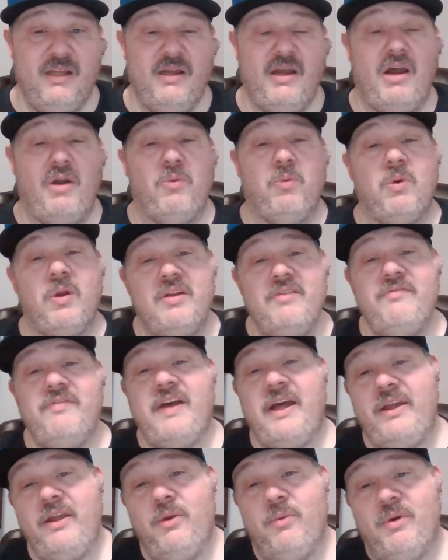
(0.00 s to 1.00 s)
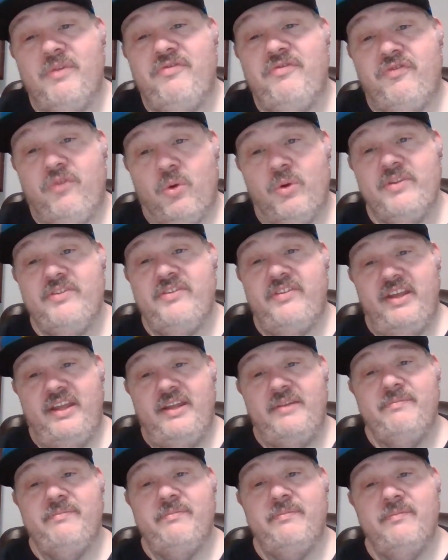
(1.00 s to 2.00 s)
a run value of
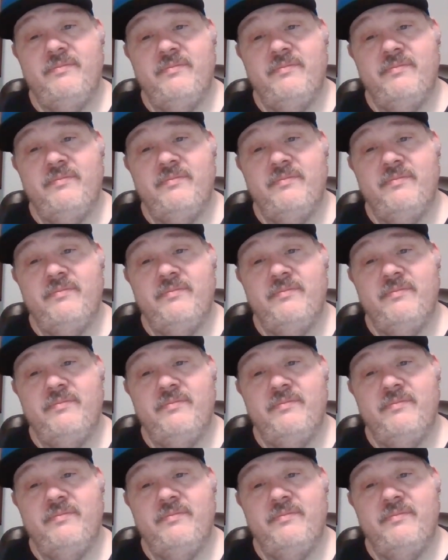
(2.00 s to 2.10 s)
14,